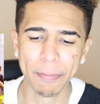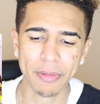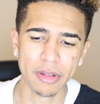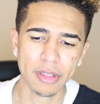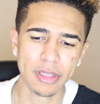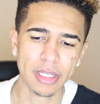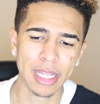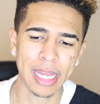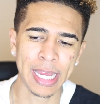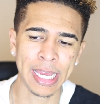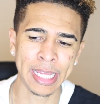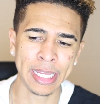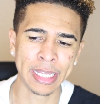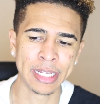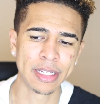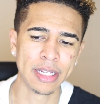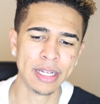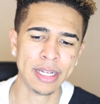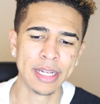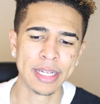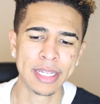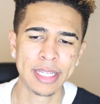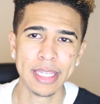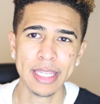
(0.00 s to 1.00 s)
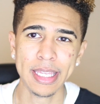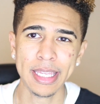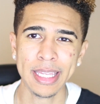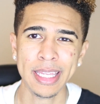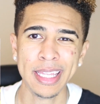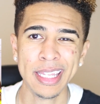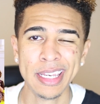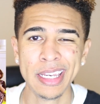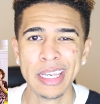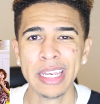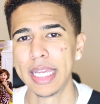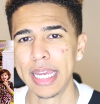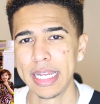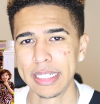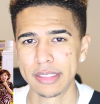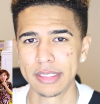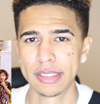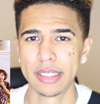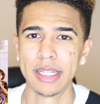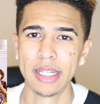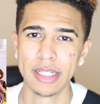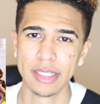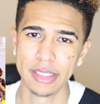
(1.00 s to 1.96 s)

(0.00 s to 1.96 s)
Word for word: But like a kid that's